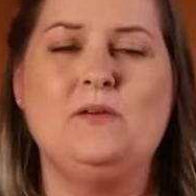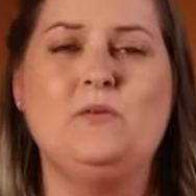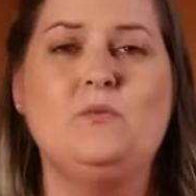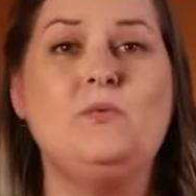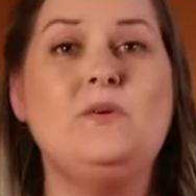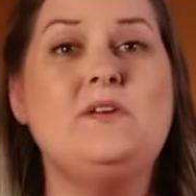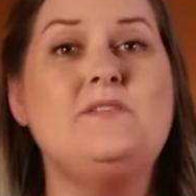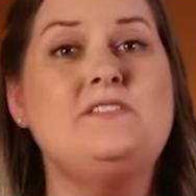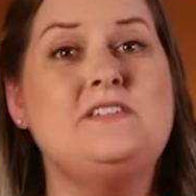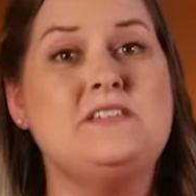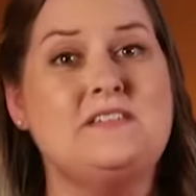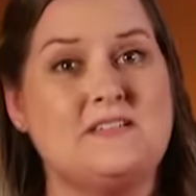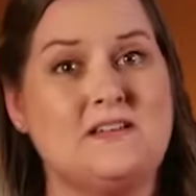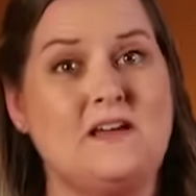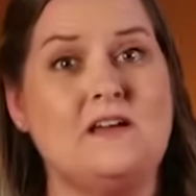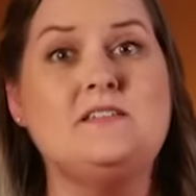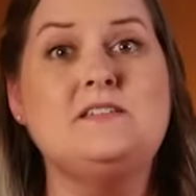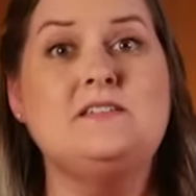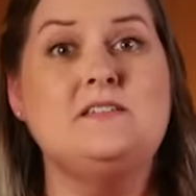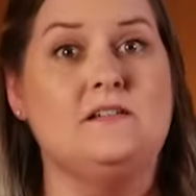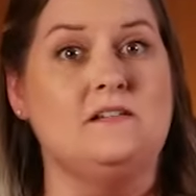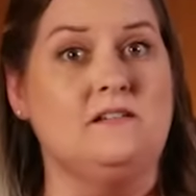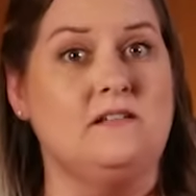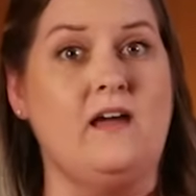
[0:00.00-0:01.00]
We've
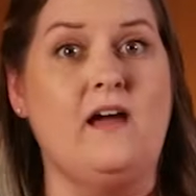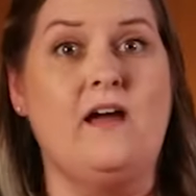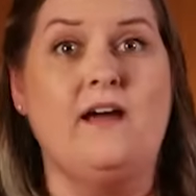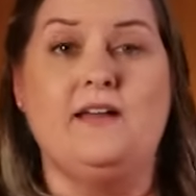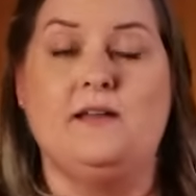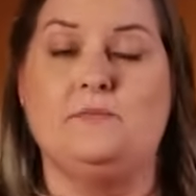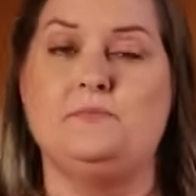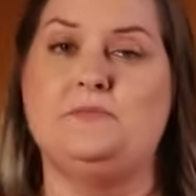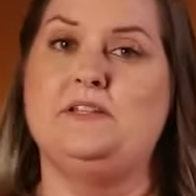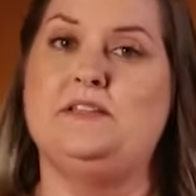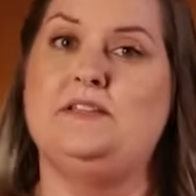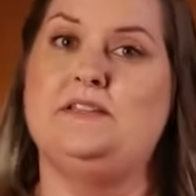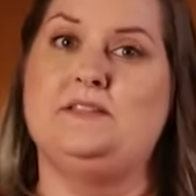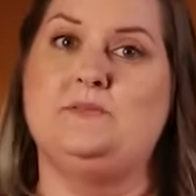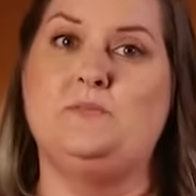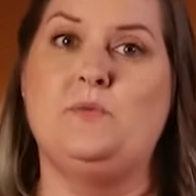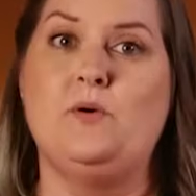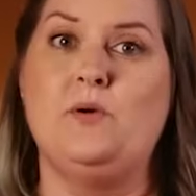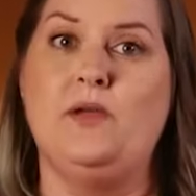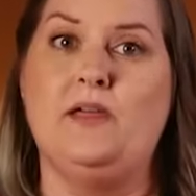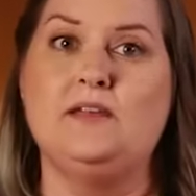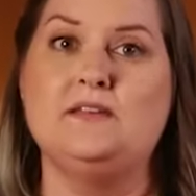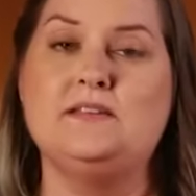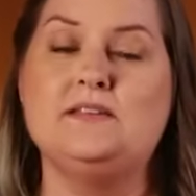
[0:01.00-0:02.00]
discussed a lot up to this
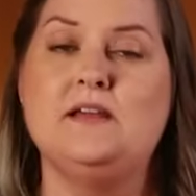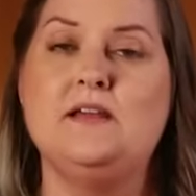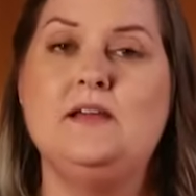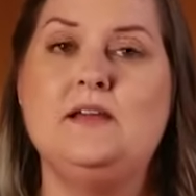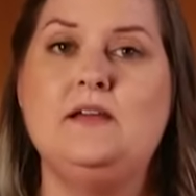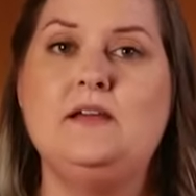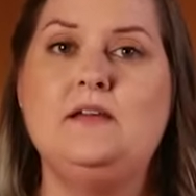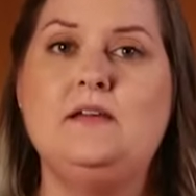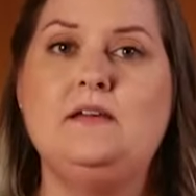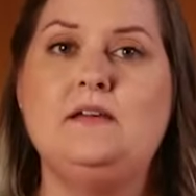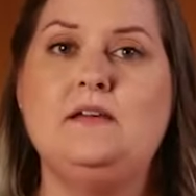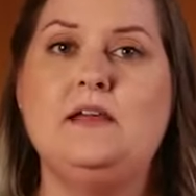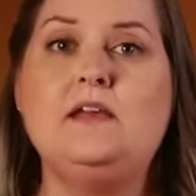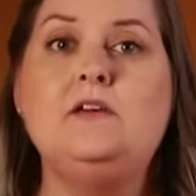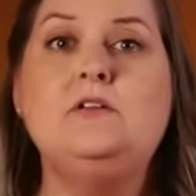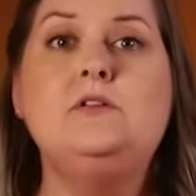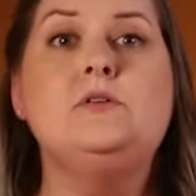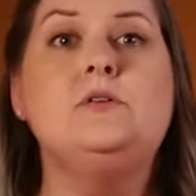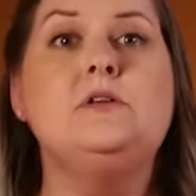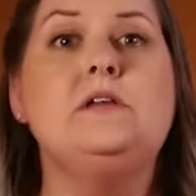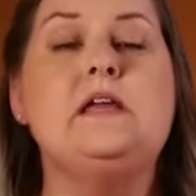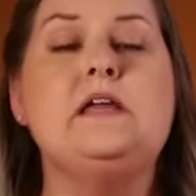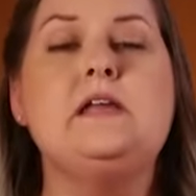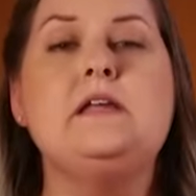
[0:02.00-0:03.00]
point,
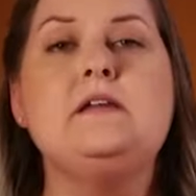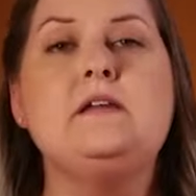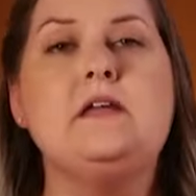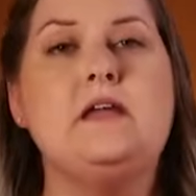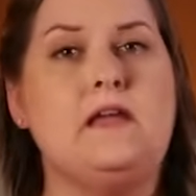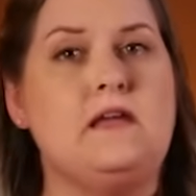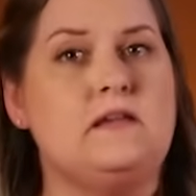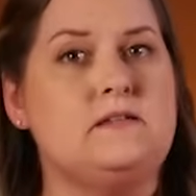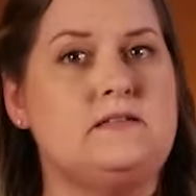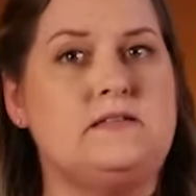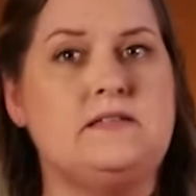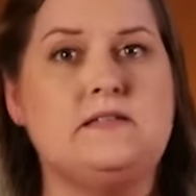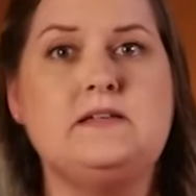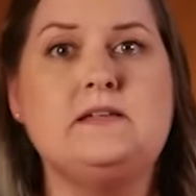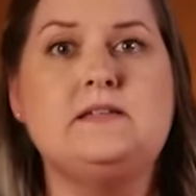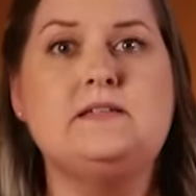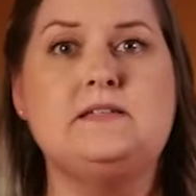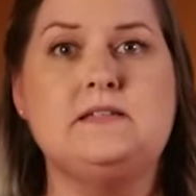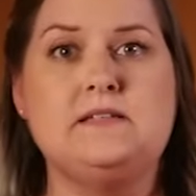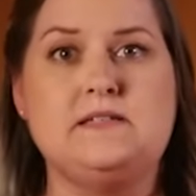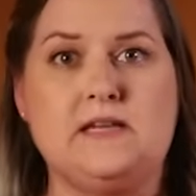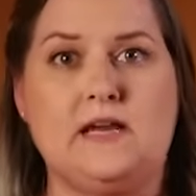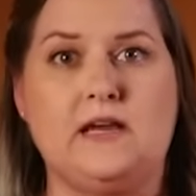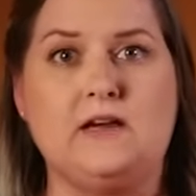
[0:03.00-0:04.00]
including incident
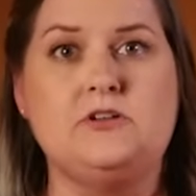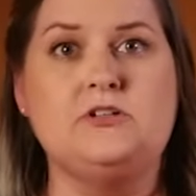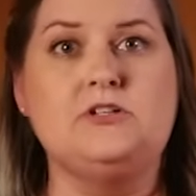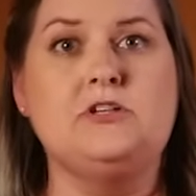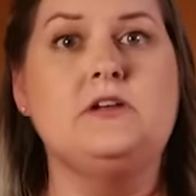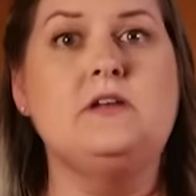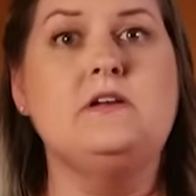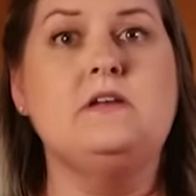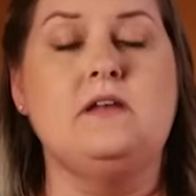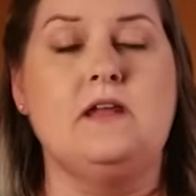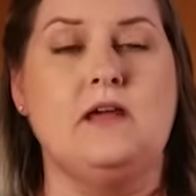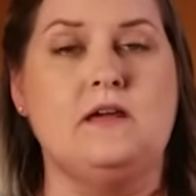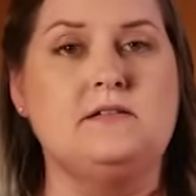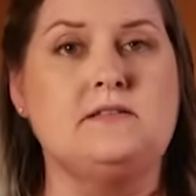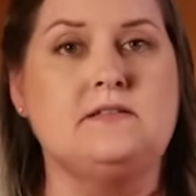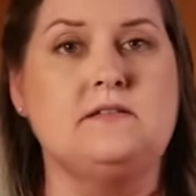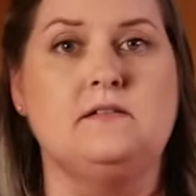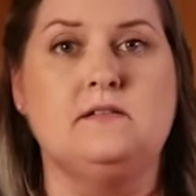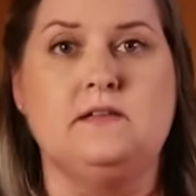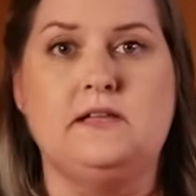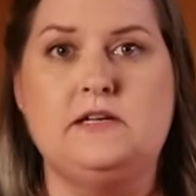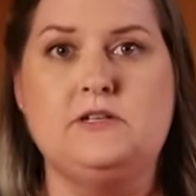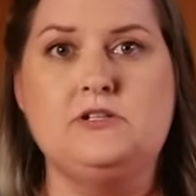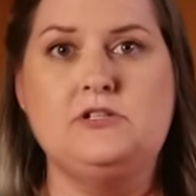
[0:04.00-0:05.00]
detection and
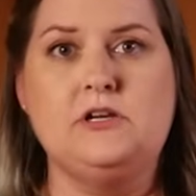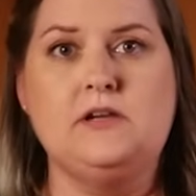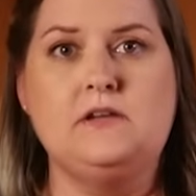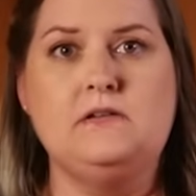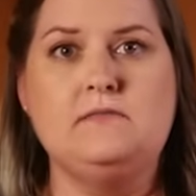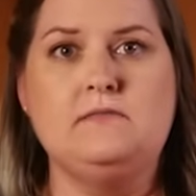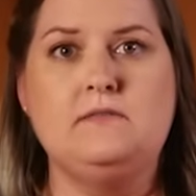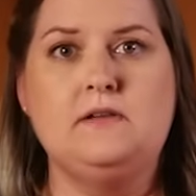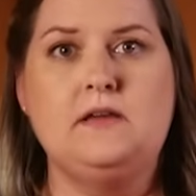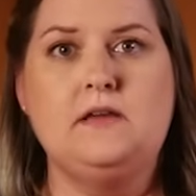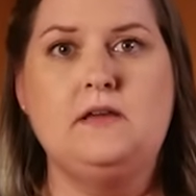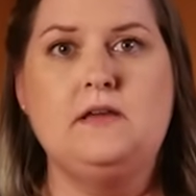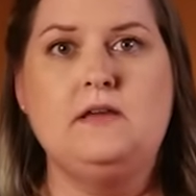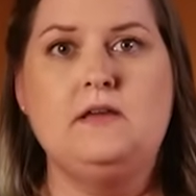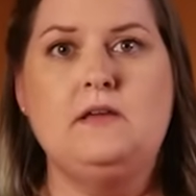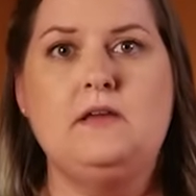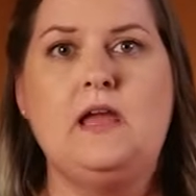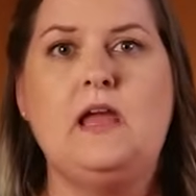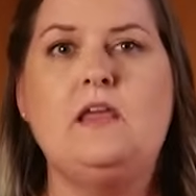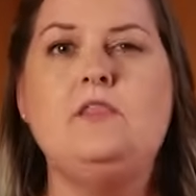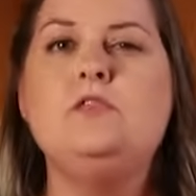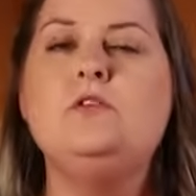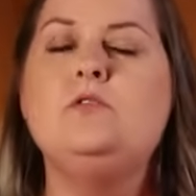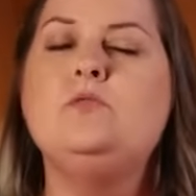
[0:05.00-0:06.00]
escalation
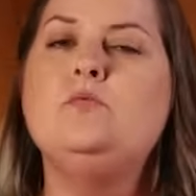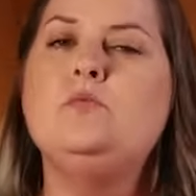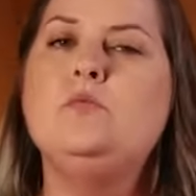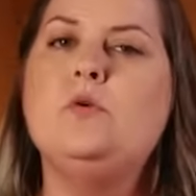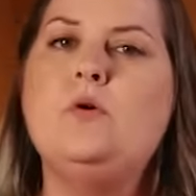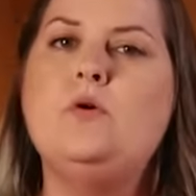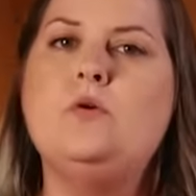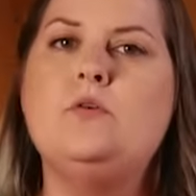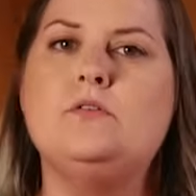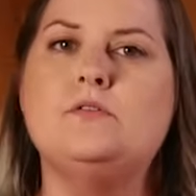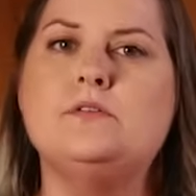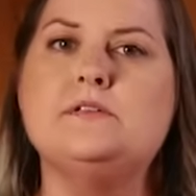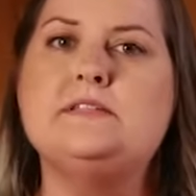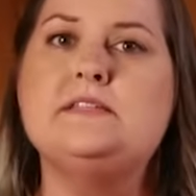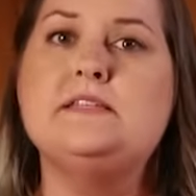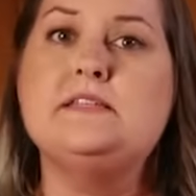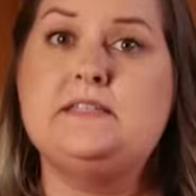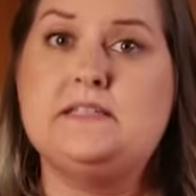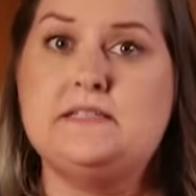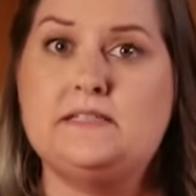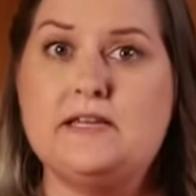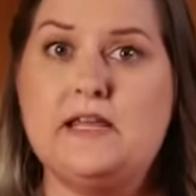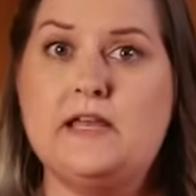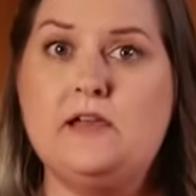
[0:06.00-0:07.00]
and the roles that
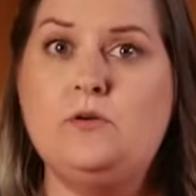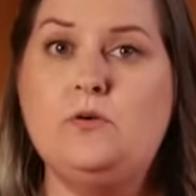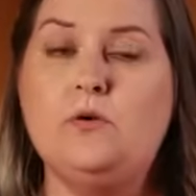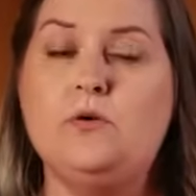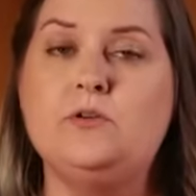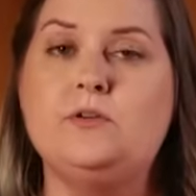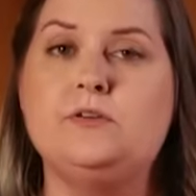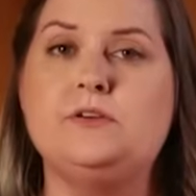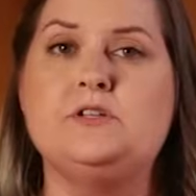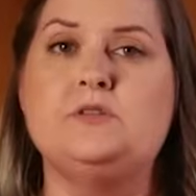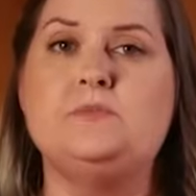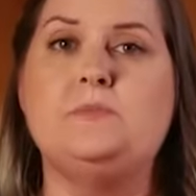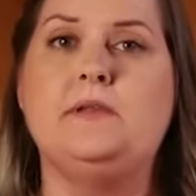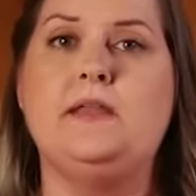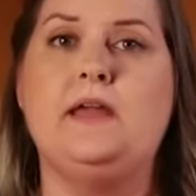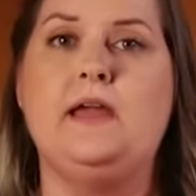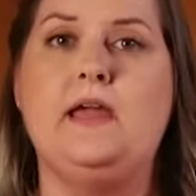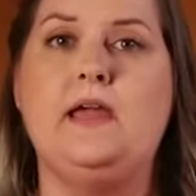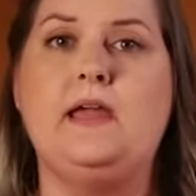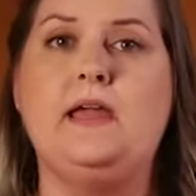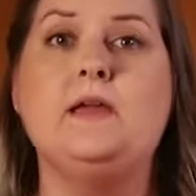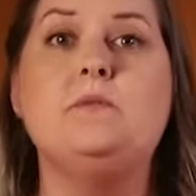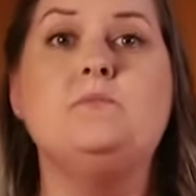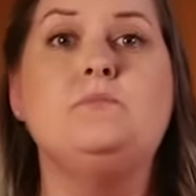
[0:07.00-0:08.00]
stakeholders
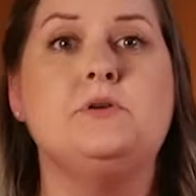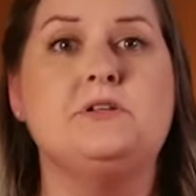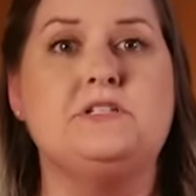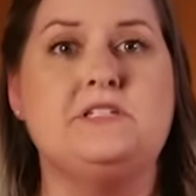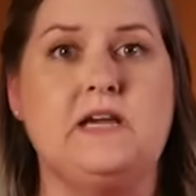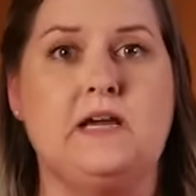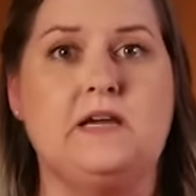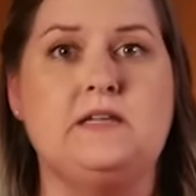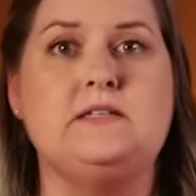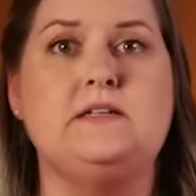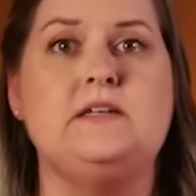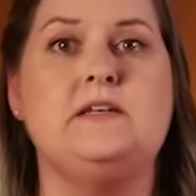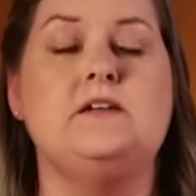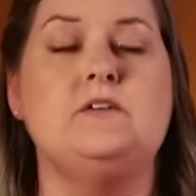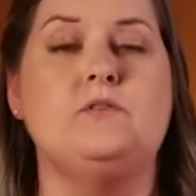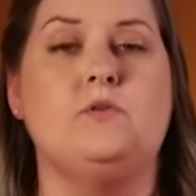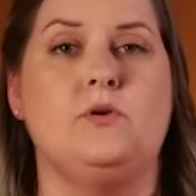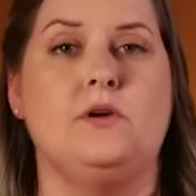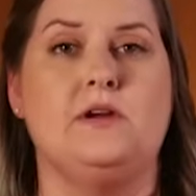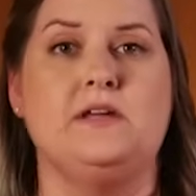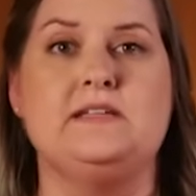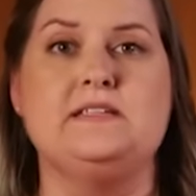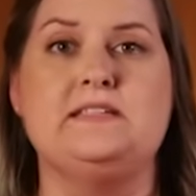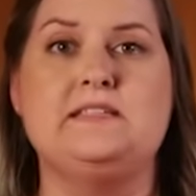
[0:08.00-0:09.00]
play in protecting an
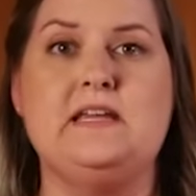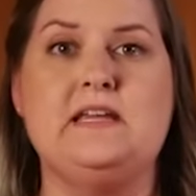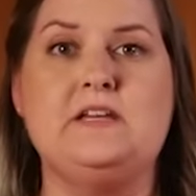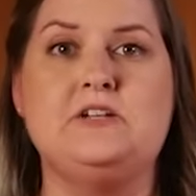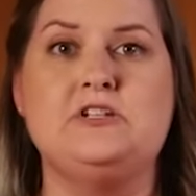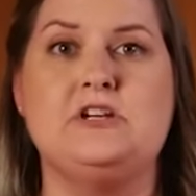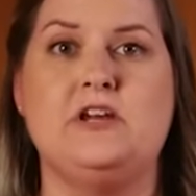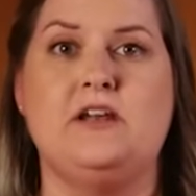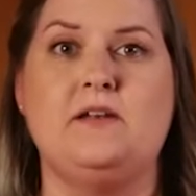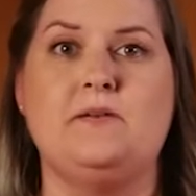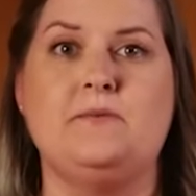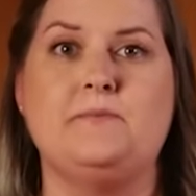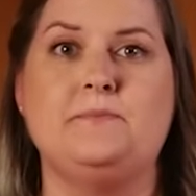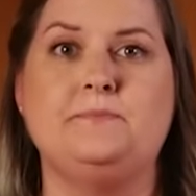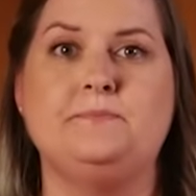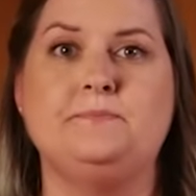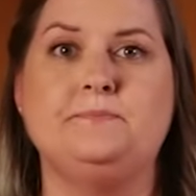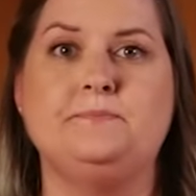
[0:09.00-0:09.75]
organization.